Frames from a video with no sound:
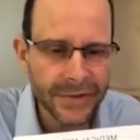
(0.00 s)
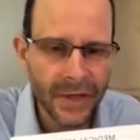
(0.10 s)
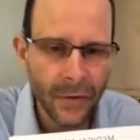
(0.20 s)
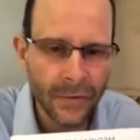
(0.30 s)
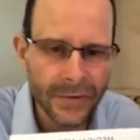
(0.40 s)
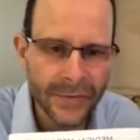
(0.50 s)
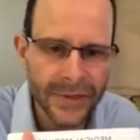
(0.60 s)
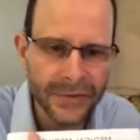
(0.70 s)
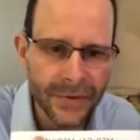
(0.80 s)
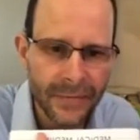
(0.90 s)
It's the
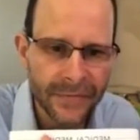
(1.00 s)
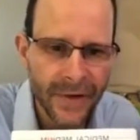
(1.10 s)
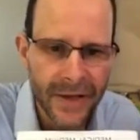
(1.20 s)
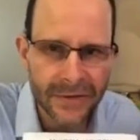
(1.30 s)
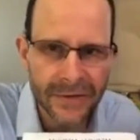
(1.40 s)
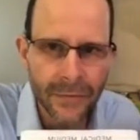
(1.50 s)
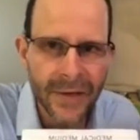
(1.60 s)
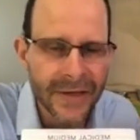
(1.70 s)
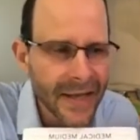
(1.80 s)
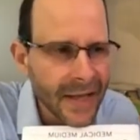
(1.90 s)
ultimate strep fighter. So
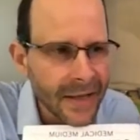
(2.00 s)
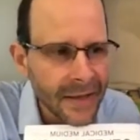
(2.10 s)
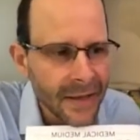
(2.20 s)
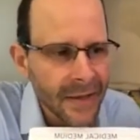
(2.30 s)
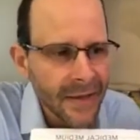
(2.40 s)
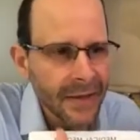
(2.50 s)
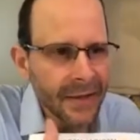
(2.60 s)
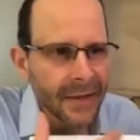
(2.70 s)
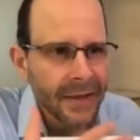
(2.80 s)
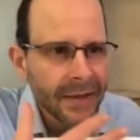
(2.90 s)
we need
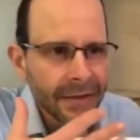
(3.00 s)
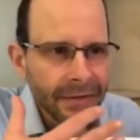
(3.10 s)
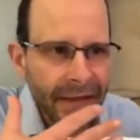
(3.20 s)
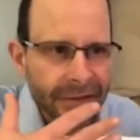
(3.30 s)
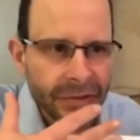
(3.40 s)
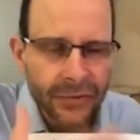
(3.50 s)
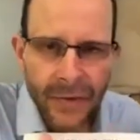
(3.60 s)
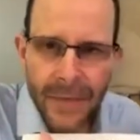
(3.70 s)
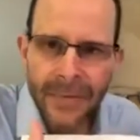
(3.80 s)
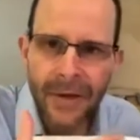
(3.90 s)
that
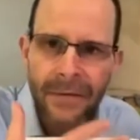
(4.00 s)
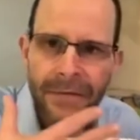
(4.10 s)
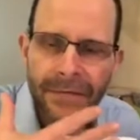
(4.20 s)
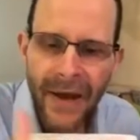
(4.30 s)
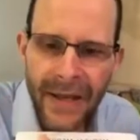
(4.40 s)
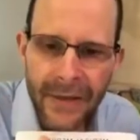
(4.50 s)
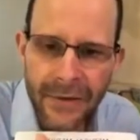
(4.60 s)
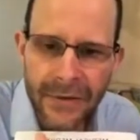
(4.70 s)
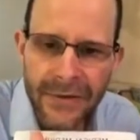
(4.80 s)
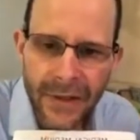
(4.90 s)
strep
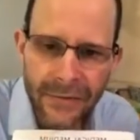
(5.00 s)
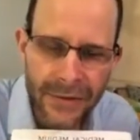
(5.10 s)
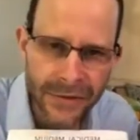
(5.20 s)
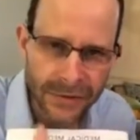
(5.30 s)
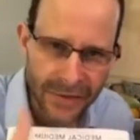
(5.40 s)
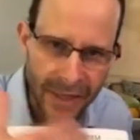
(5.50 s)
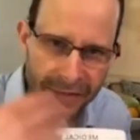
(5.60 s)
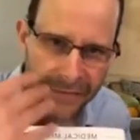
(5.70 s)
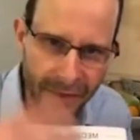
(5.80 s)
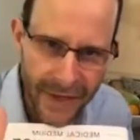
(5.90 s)
fighter. Celery juice
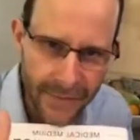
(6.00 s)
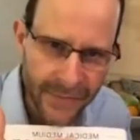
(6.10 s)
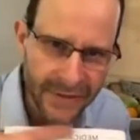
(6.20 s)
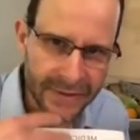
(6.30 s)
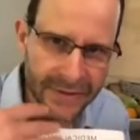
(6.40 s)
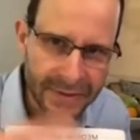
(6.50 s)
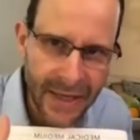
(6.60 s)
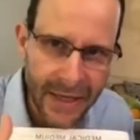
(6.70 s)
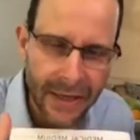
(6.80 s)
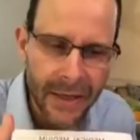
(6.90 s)
has vitamin
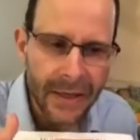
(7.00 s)
C.